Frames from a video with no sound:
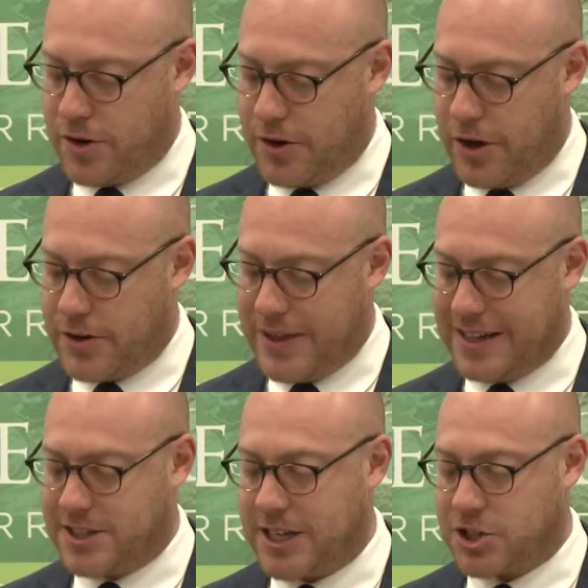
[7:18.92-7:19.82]
noted that
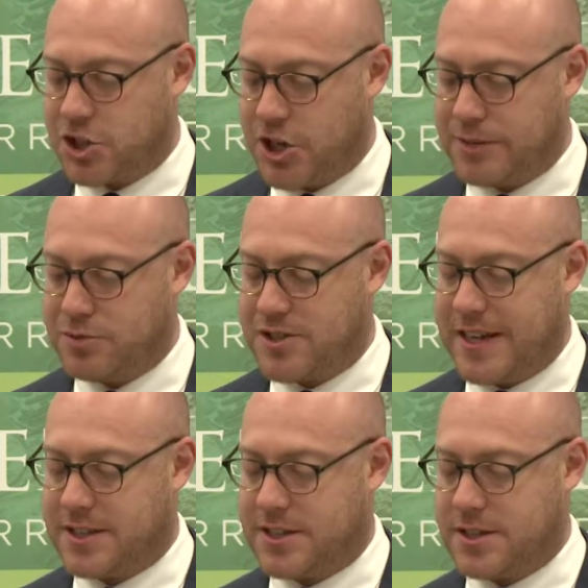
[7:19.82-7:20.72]
in such
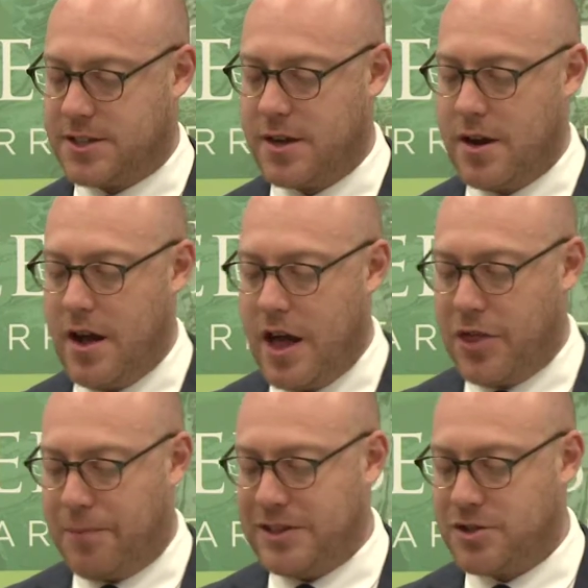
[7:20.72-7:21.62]
circumstances,
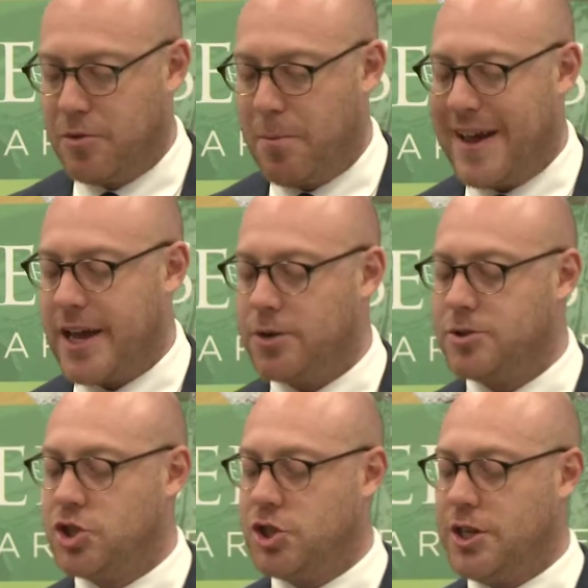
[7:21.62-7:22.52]
the principal may owe a
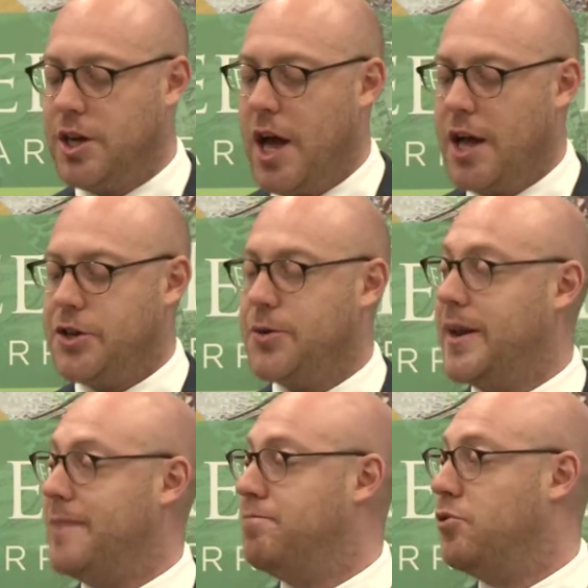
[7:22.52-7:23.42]
duty to an
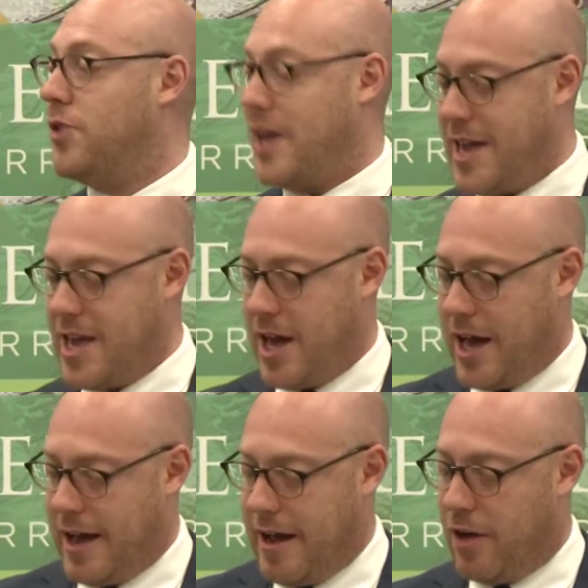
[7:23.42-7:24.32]
employee
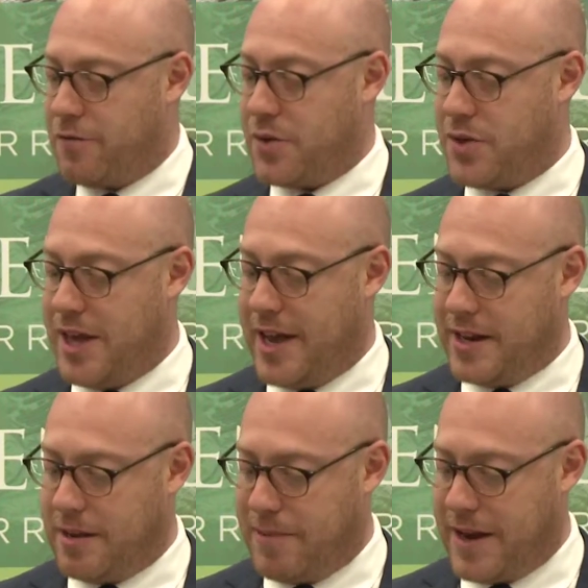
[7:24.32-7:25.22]
of the
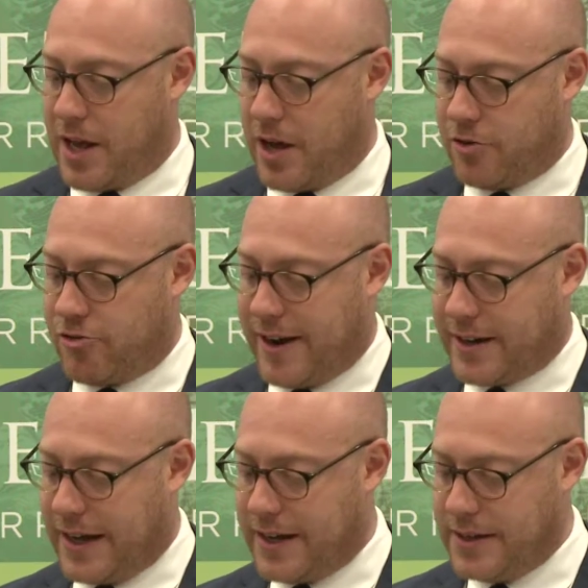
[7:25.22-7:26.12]
independent
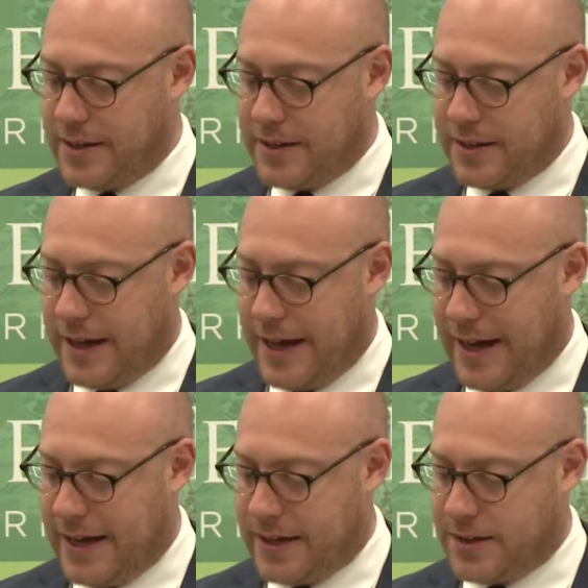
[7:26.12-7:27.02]
contractor
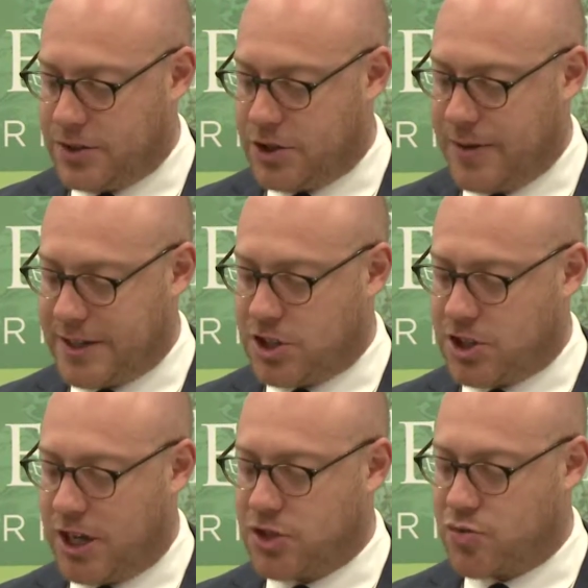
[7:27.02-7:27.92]
to
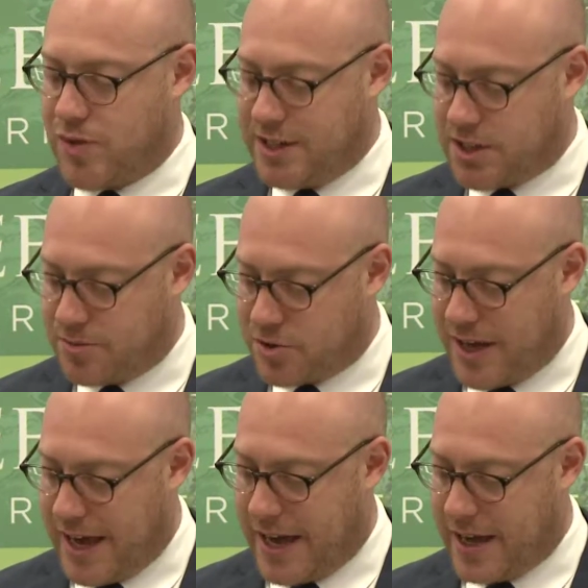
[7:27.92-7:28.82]
exercise reasonable
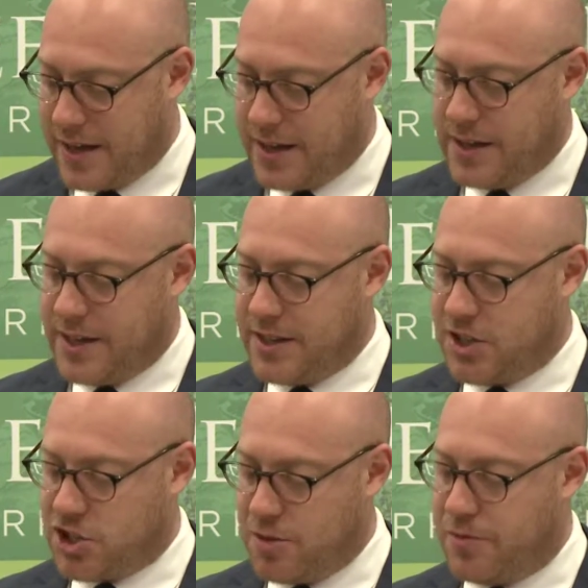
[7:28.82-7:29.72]
care in the
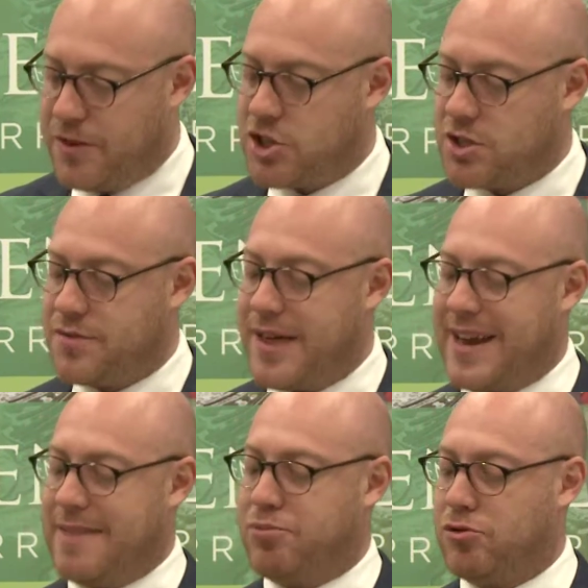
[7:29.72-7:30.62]
supervision of
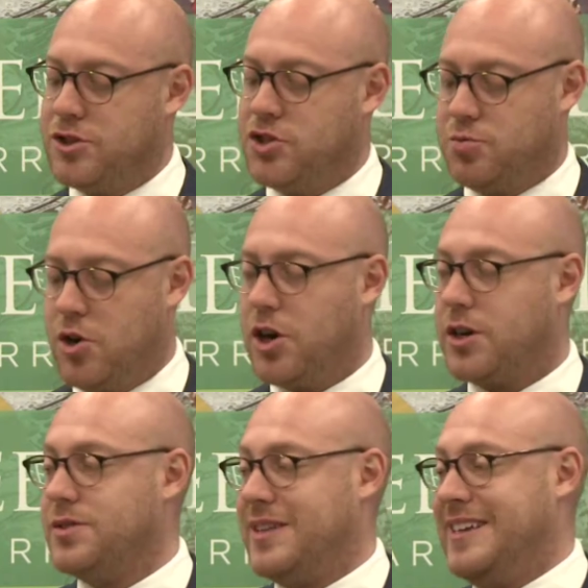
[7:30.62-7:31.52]
that employee's
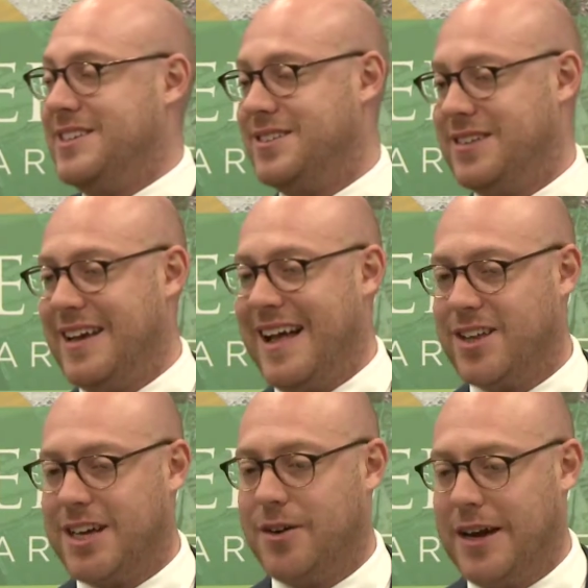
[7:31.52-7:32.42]
work. That is,
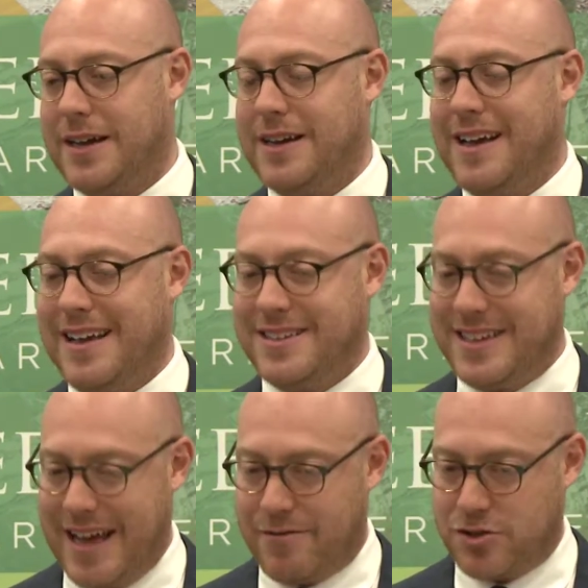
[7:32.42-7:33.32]
Alcoa
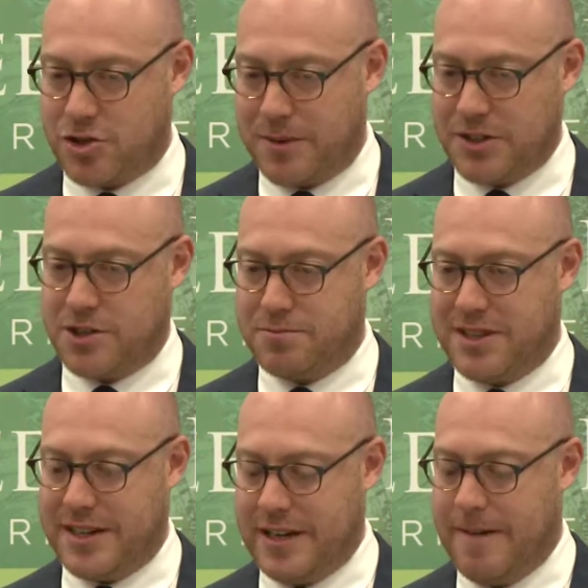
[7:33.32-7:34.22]
did have a
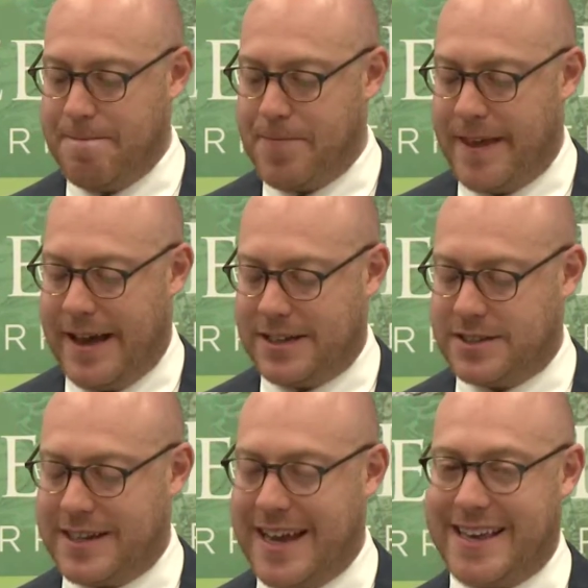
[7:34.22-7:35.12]
responsibility to
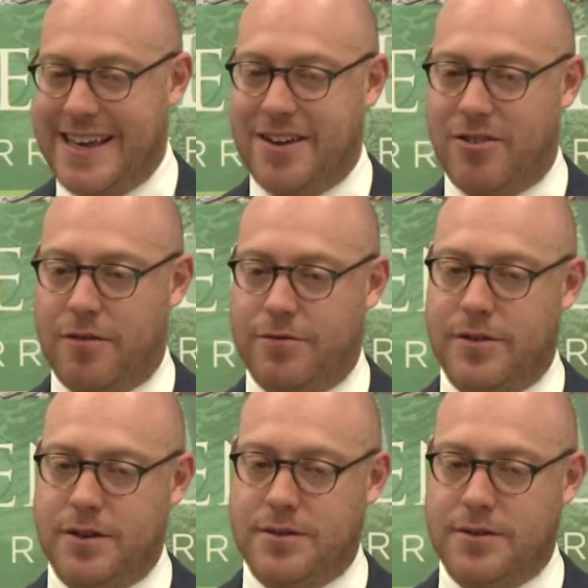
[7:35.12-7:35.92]
take care of